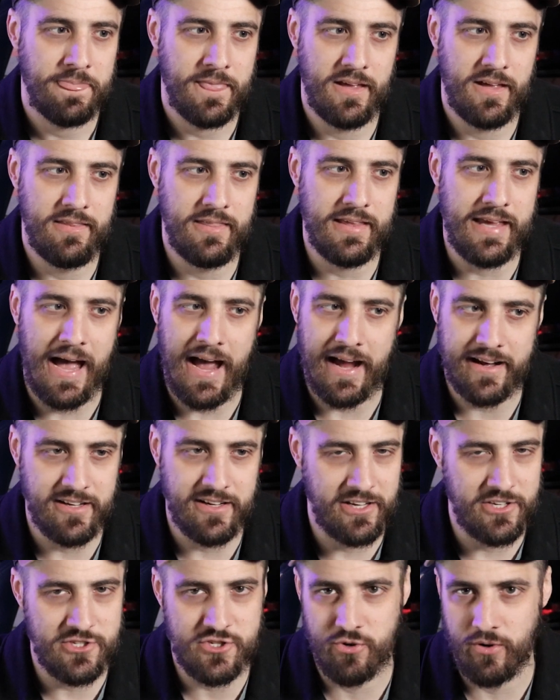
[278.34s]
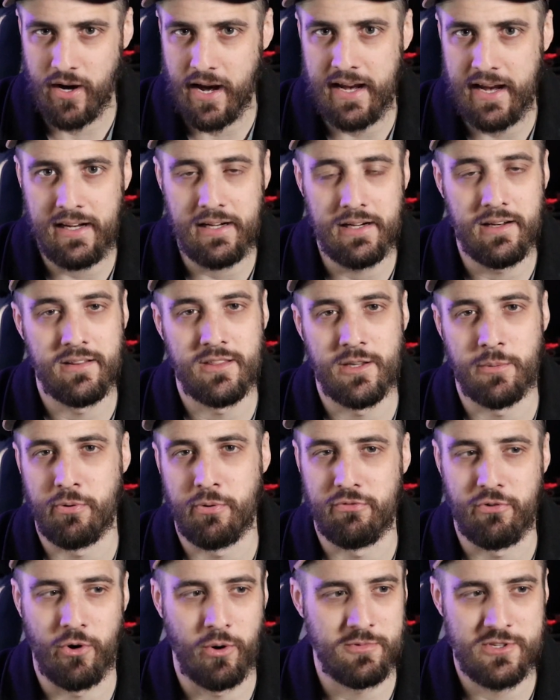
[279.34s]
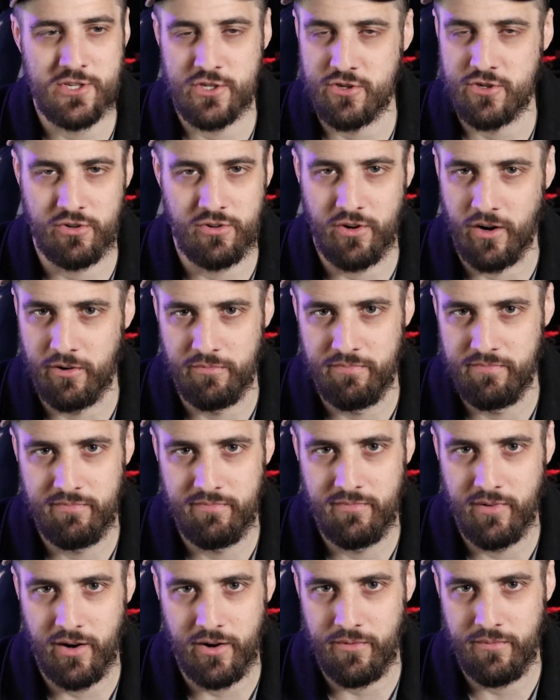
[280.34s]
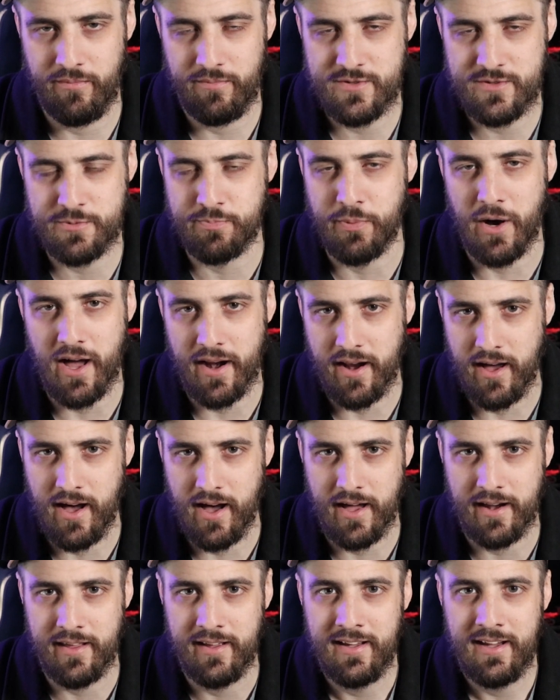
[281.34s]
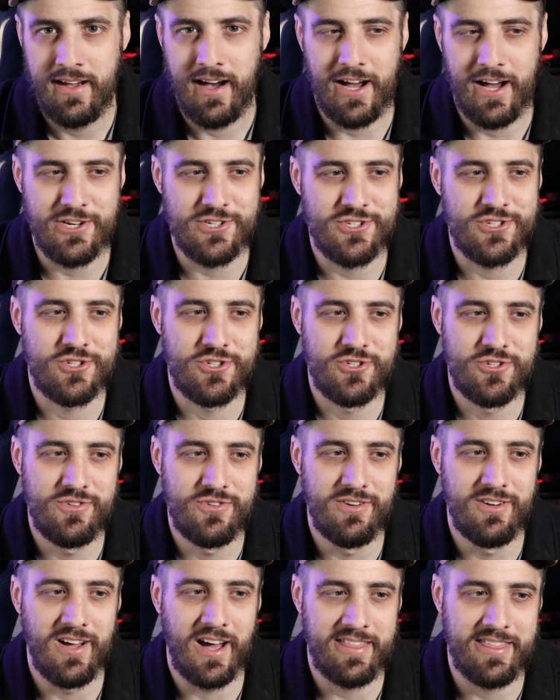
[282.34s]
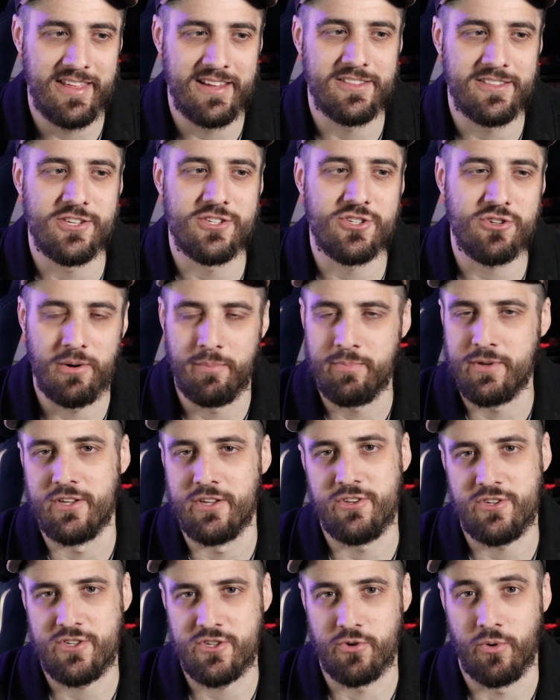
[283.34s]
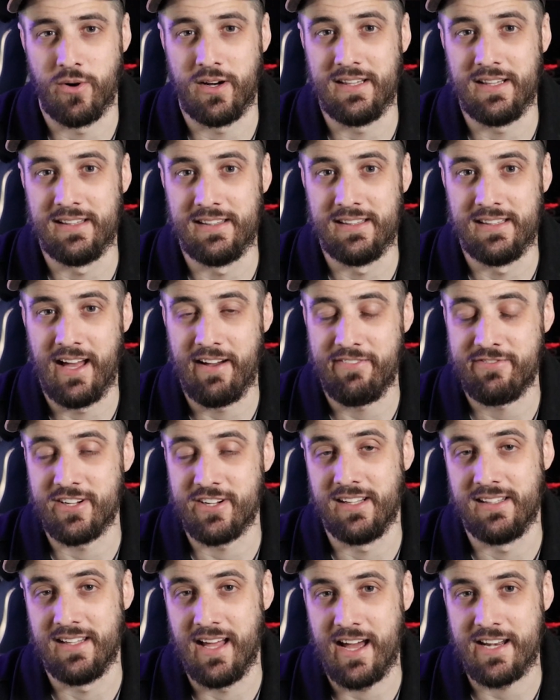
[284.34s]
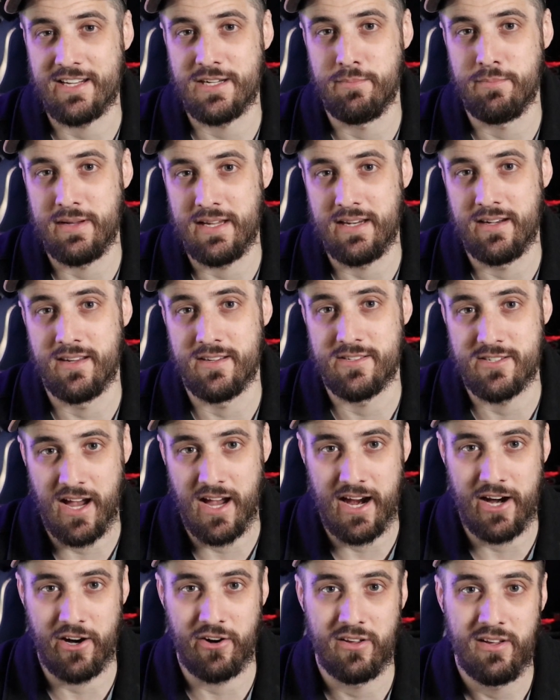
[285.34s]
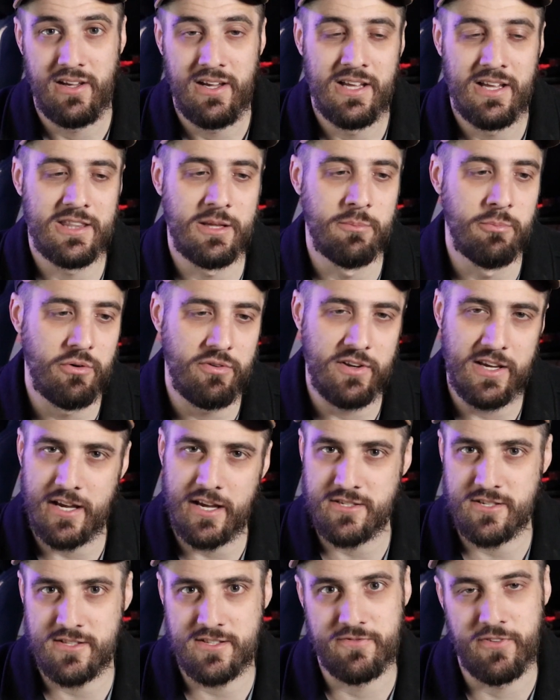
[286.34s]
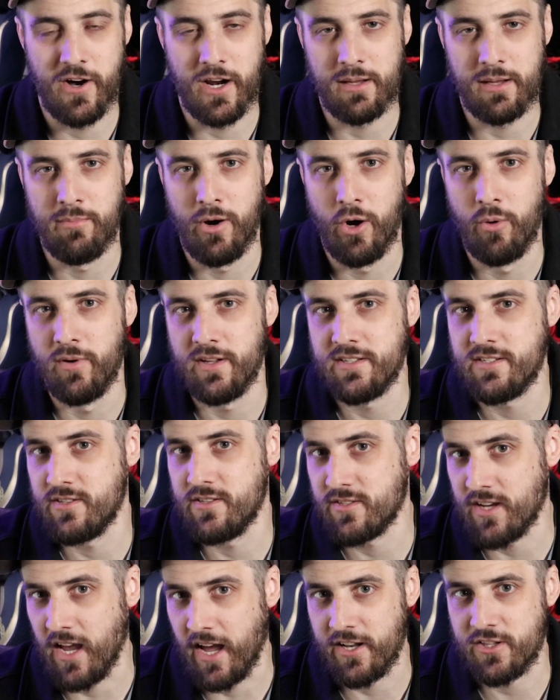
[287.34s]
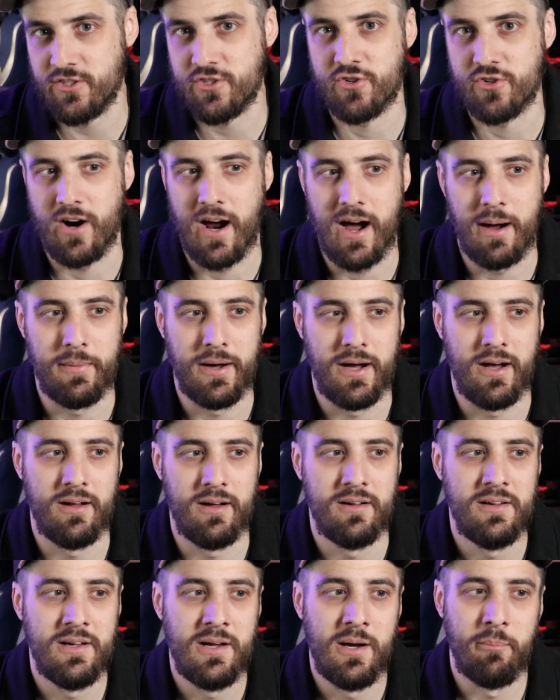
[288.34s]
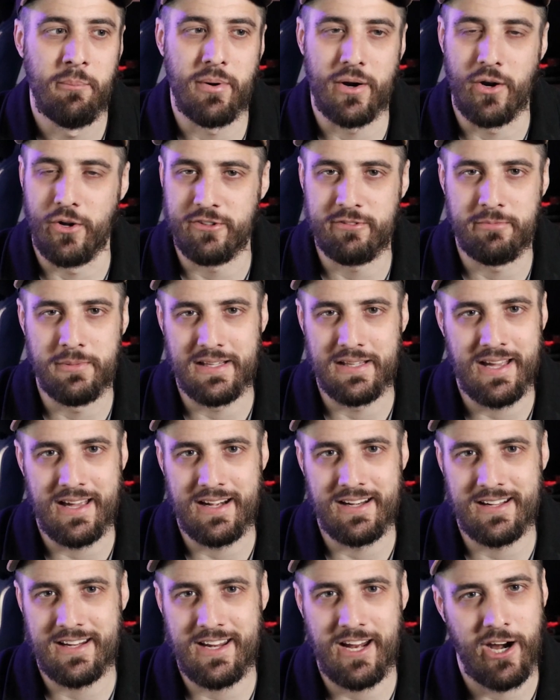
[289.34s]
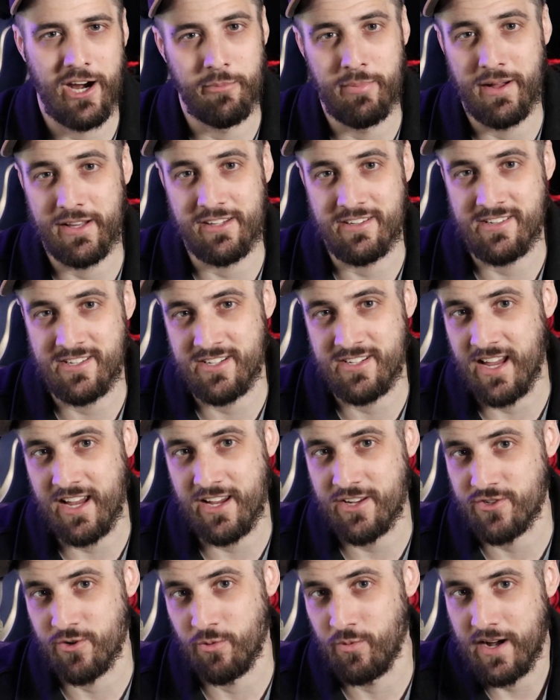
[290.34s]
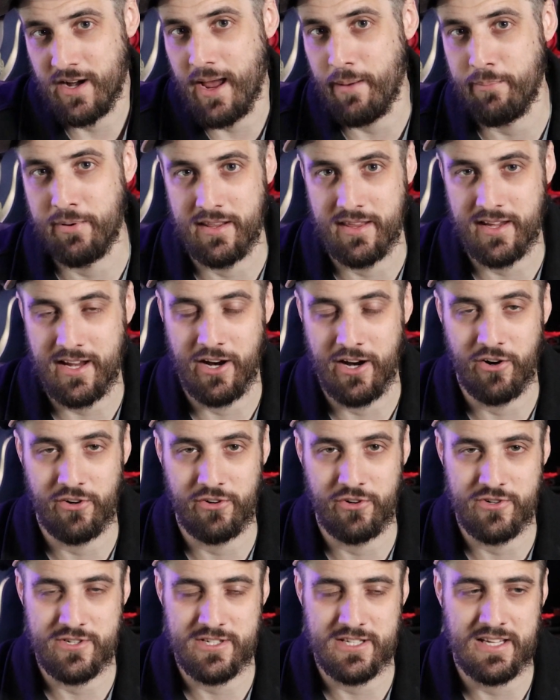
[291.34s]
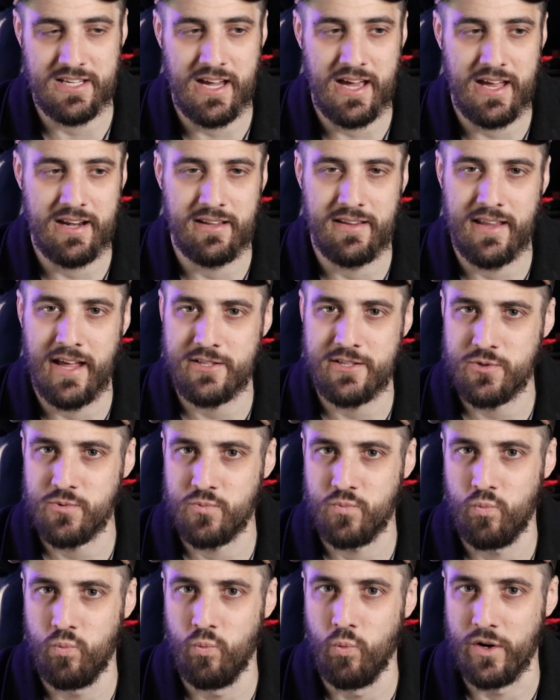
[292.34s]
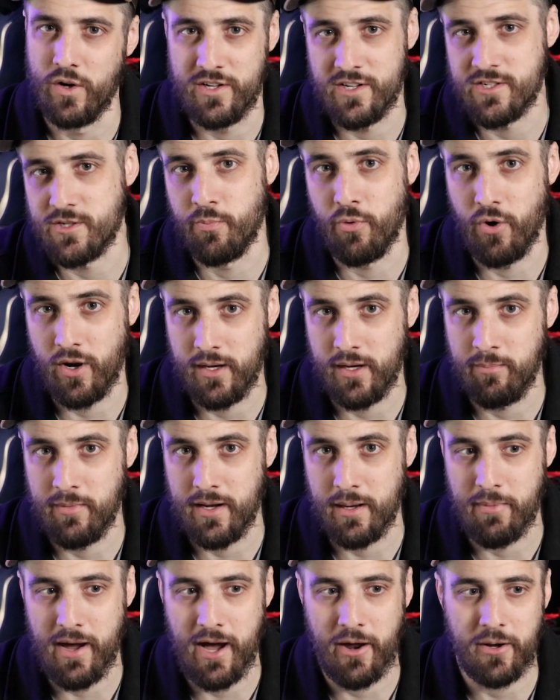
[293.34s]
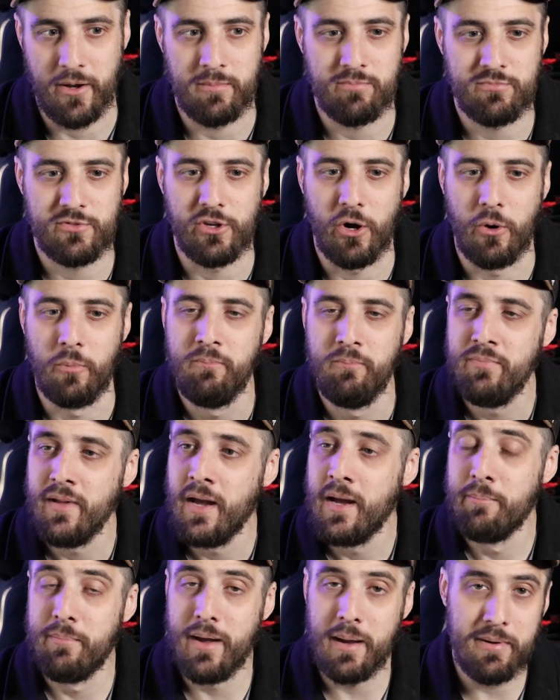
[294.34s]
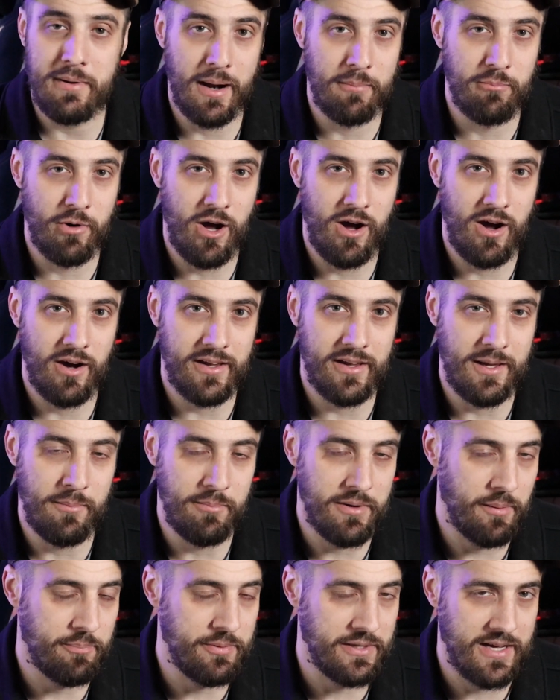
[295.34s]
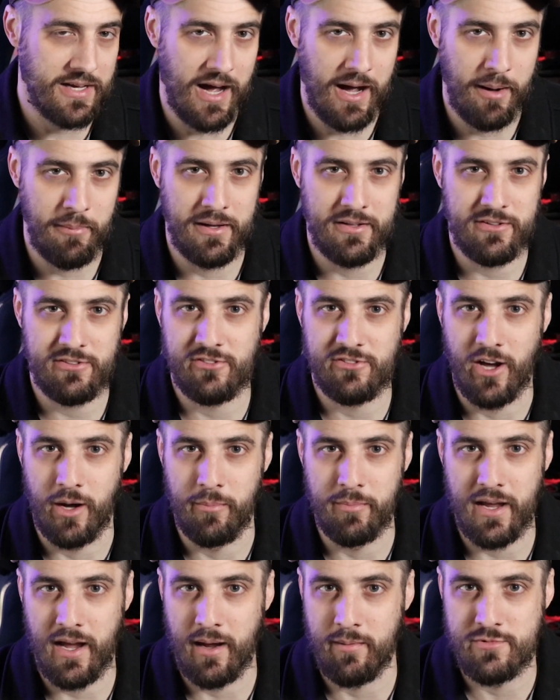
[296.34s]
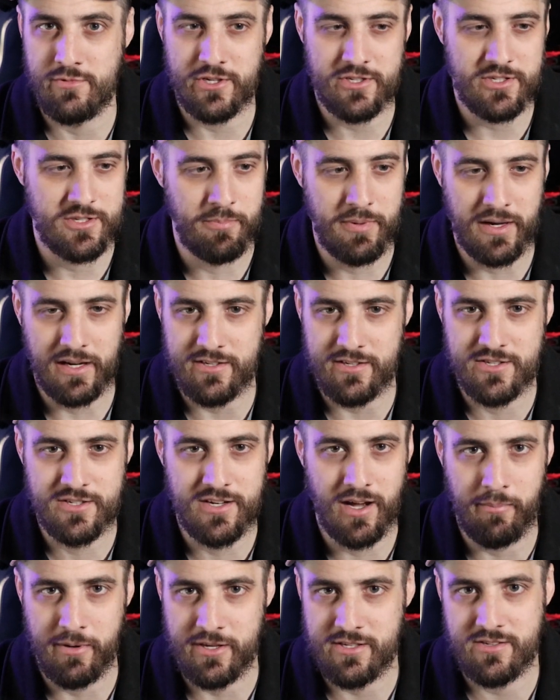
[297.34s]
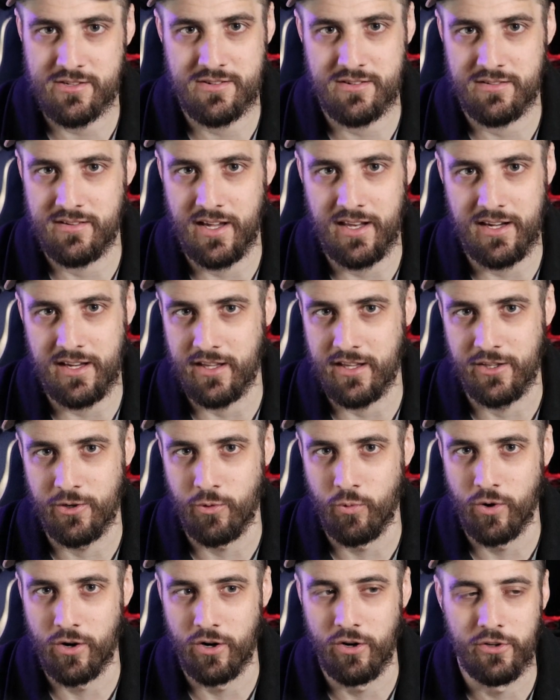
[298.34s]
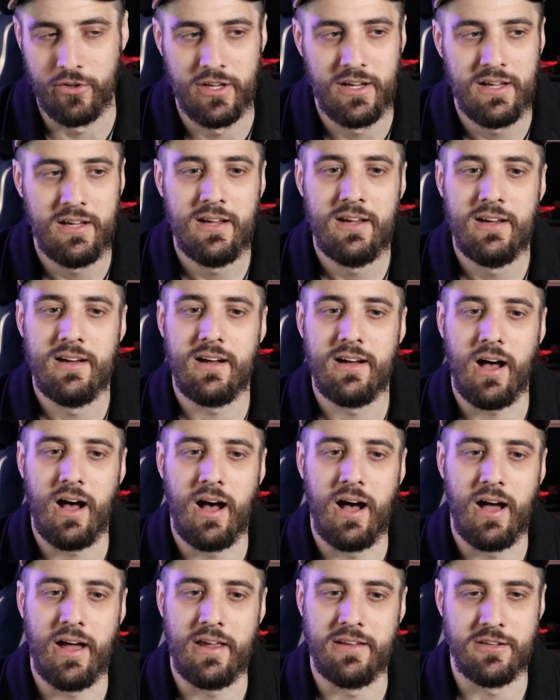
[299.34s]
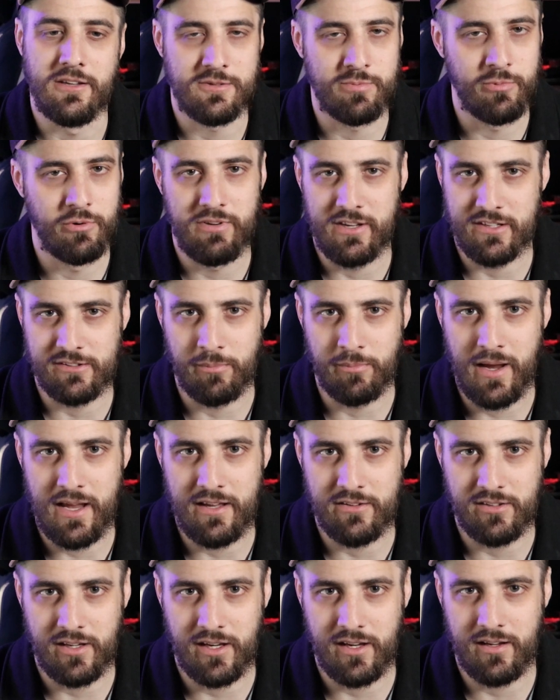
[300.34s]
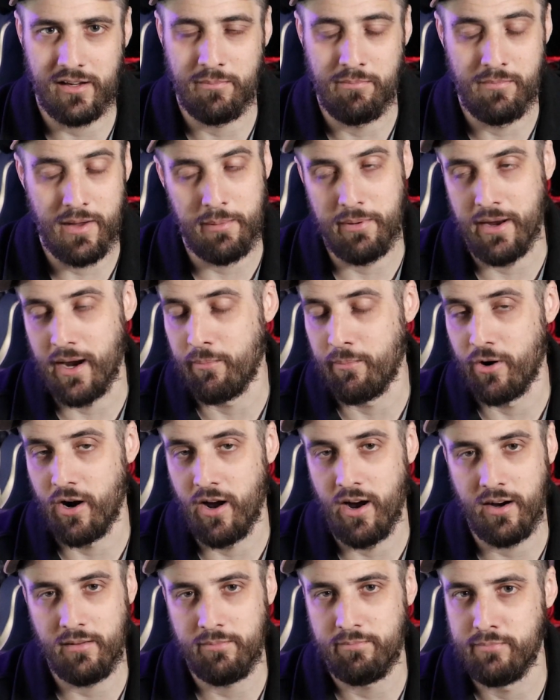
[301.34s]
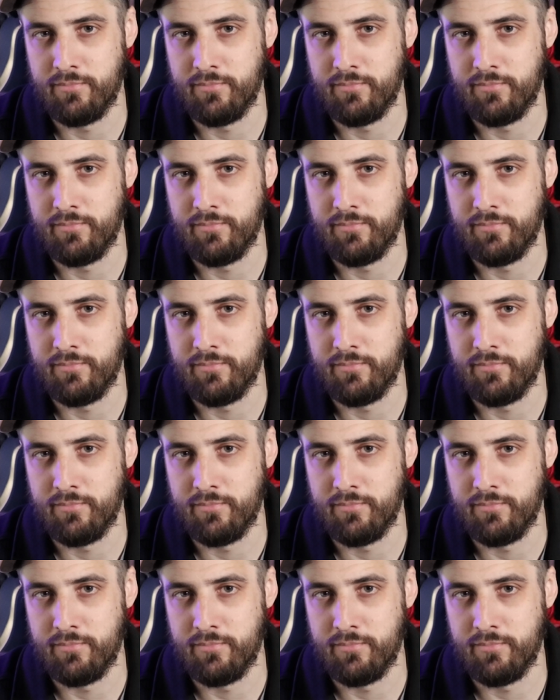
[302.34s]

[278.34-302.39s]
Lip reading: The acting is great. The performances are spot on. I think the script and the story left a lot to be desired. The movie has its funny moments. It's got its drama. But ultimately, I didn't care about the stakes or what happened to the characters in the end. And that's what disappointed me about it. So maybe I'm wrong. Hit me up in the comments. Tell me I'm just the biggest, dumbest idiot in the world. And this movie is amazing. Maybe I'm wrong.